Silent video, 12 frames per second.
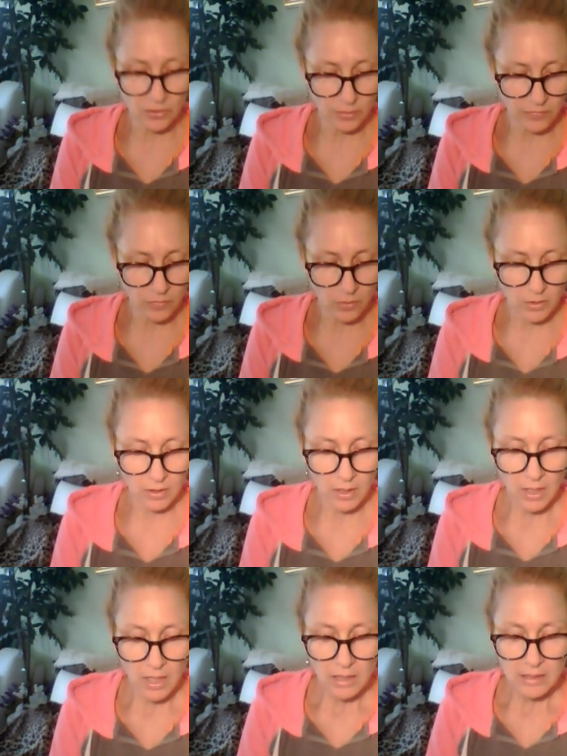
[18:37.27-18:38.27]
other before,
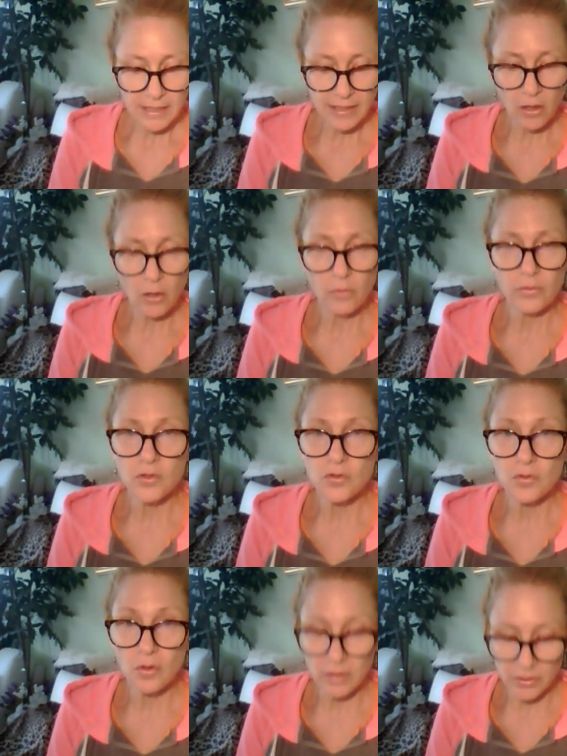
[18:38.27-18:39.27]
let go of
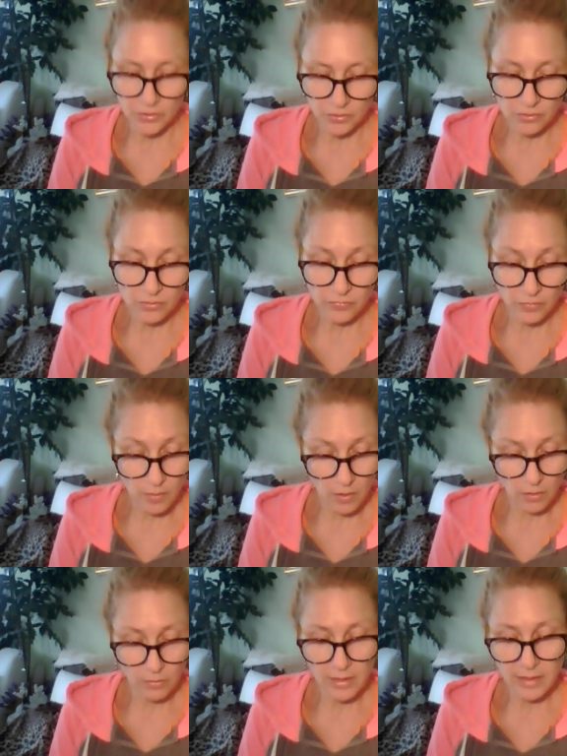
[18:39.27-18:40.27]
control issues for
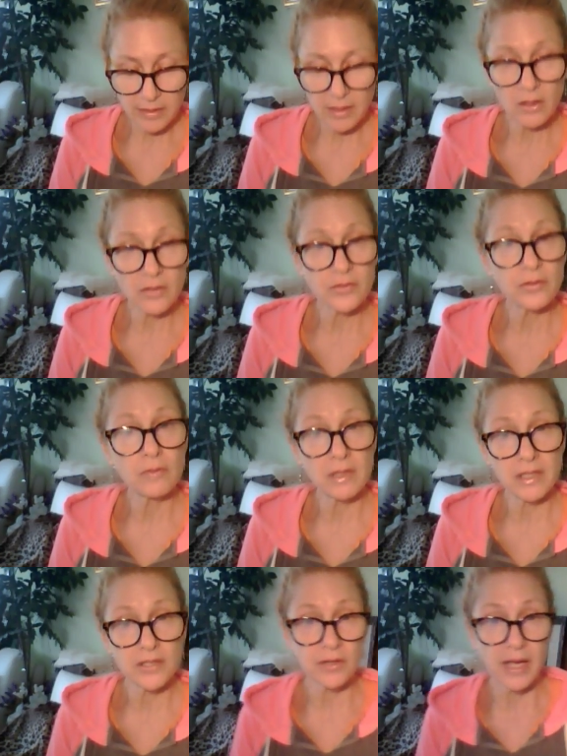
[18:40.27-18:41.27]
both, and then also
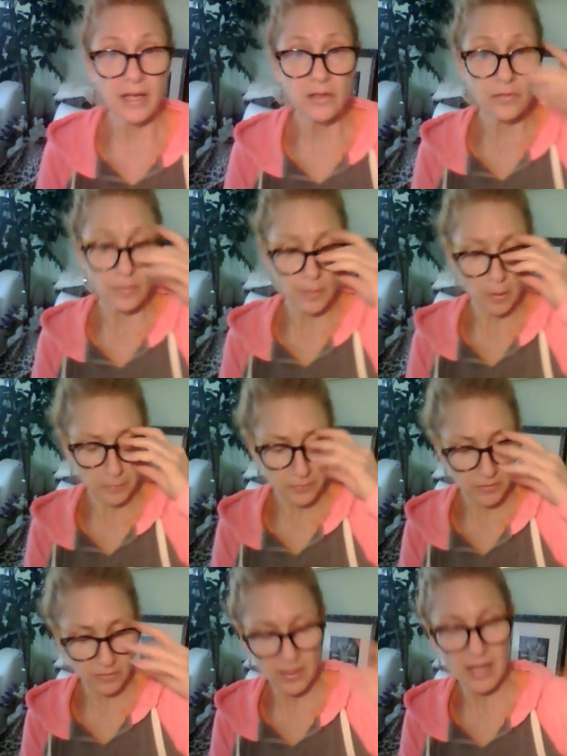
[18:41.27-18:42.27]
release your ex for both.
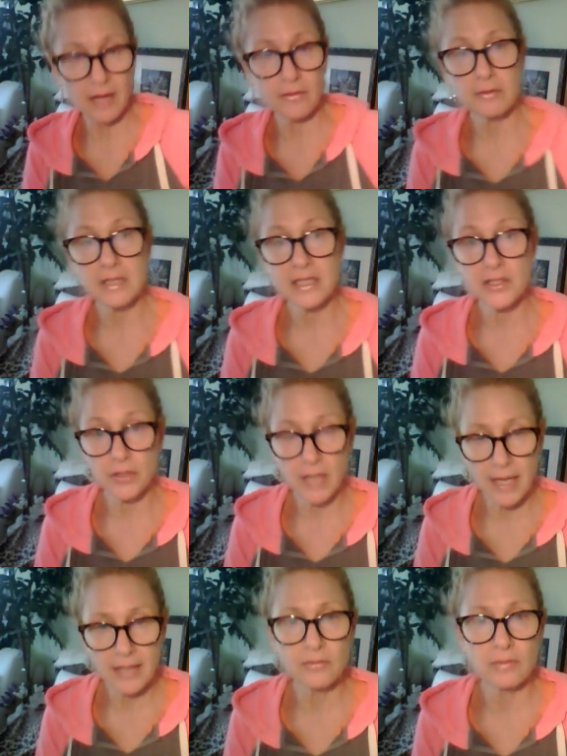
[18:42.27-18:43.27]
So if you haven't released your
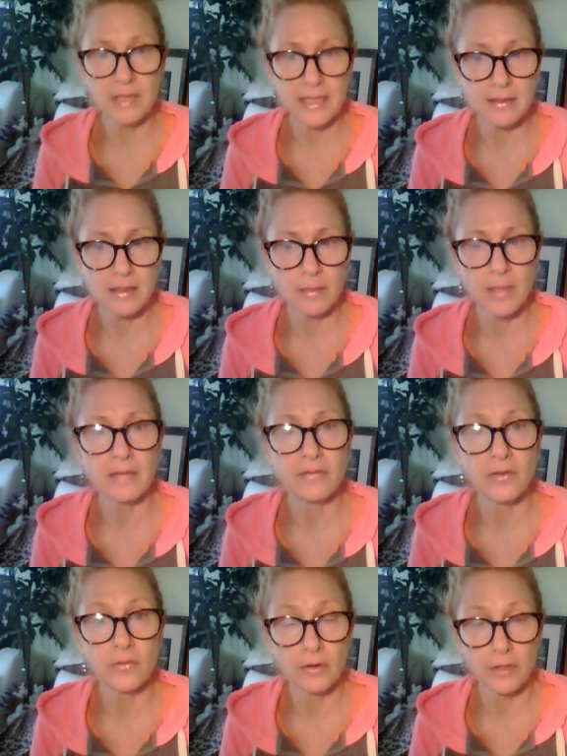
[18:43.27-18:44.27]
ex, release them, and if
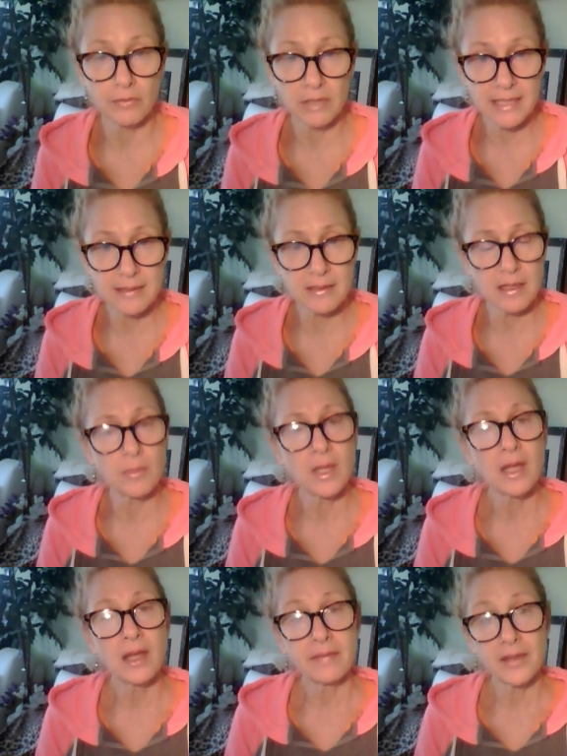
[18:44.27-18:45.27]
you've already released them,
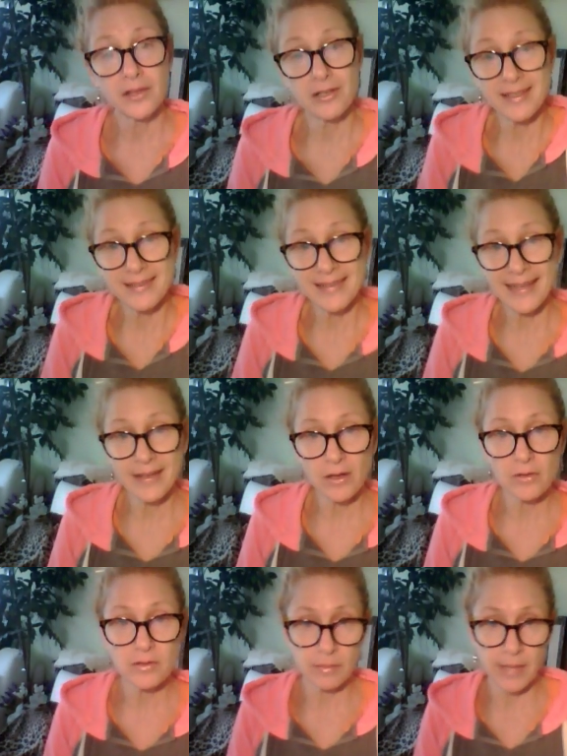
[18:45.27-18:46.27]
then you need to let
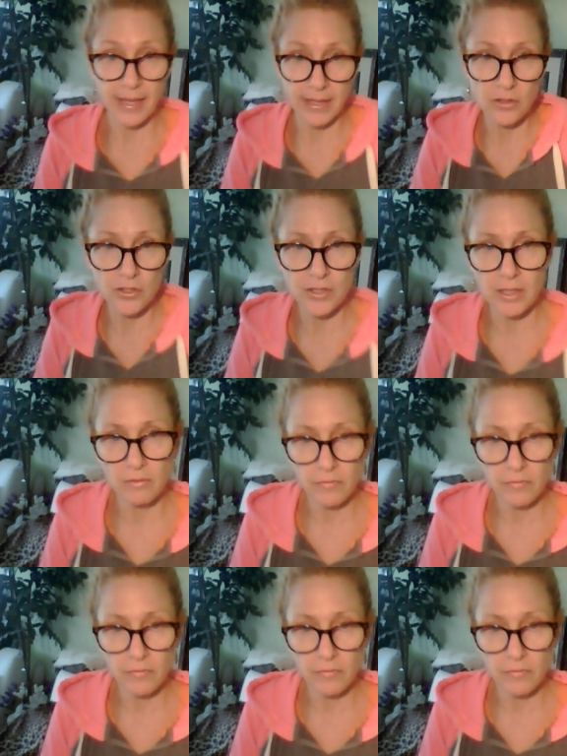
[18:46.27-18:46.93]
go of some energy